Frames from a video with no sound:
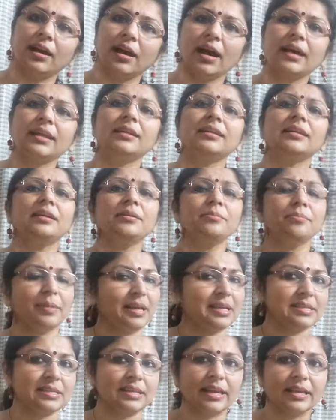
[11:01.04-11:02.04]
garnering
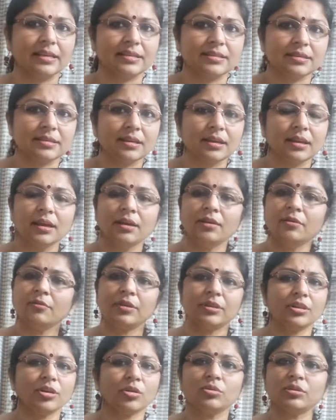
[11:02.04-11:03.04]
page likes
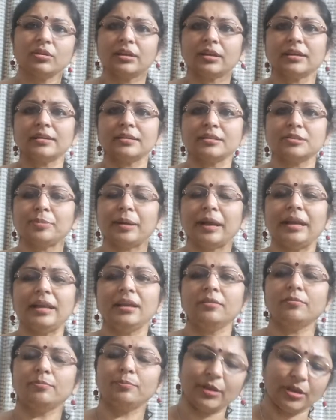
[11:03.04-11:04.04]
without
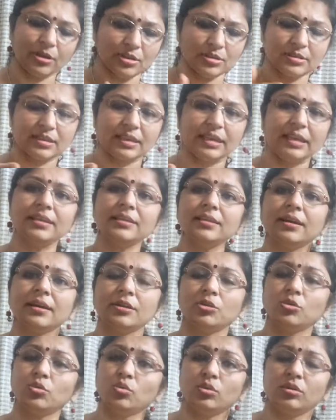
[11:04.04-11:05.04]
spending, because either
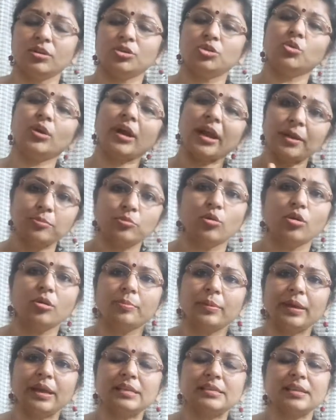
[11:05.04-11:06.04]
you get more
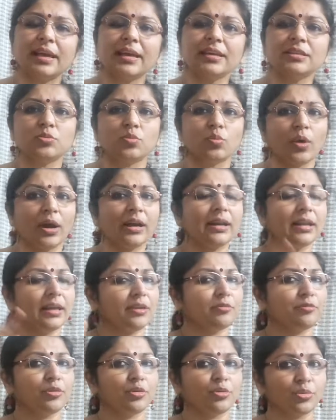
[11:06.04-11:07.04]
page likes, one,
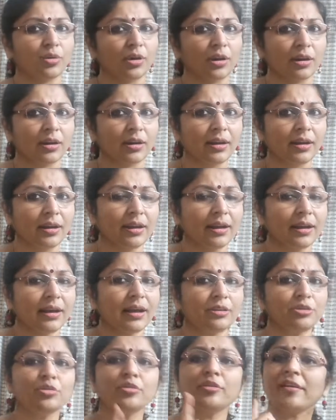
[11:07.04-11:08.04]
if you
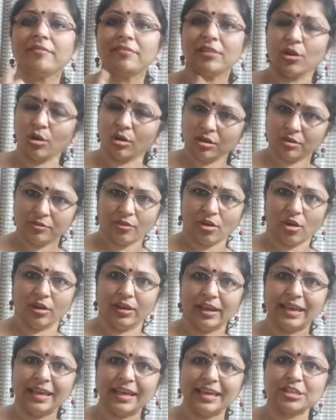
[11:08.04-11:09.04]
have a lot of
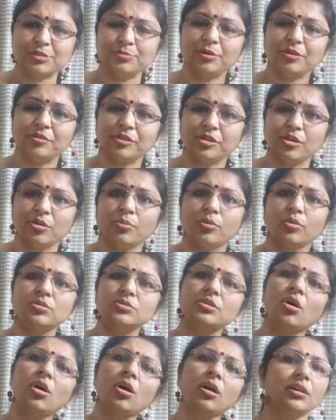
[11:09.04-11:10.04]
engagement with your
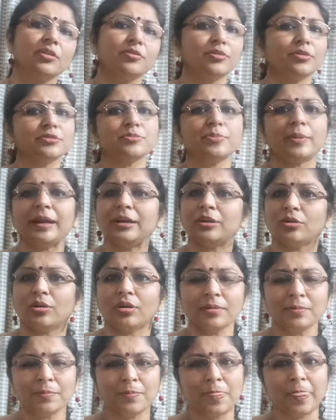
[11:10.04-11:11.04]
post, or if you spent
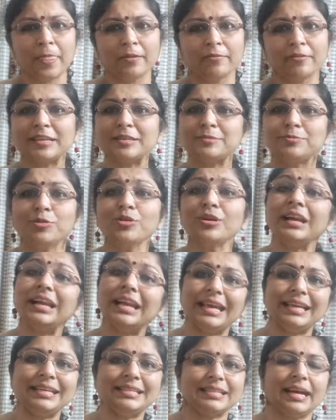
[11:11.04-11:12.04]
on Facebook
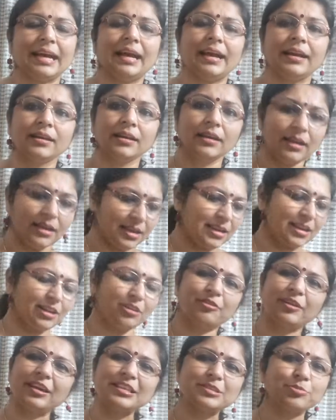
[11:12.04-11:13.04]
likes ad. Now
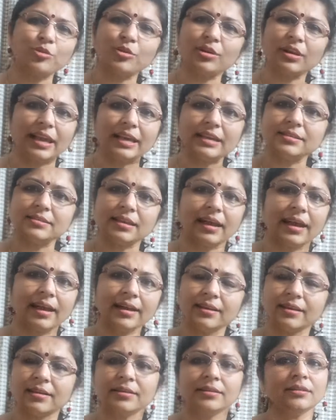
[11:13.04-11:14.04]
Facebook likes
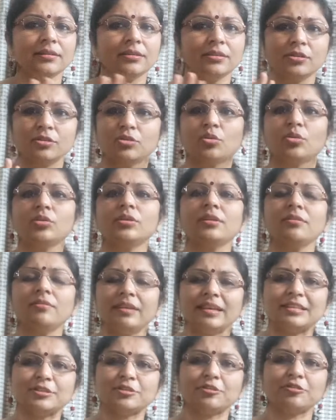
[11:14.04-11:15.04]
ad are a total
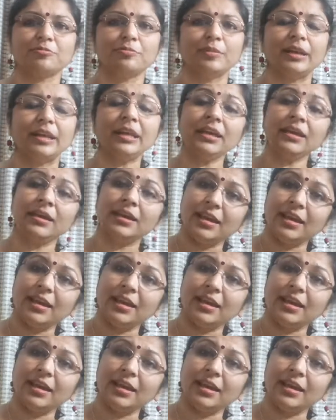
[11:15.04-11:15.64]
waste of money.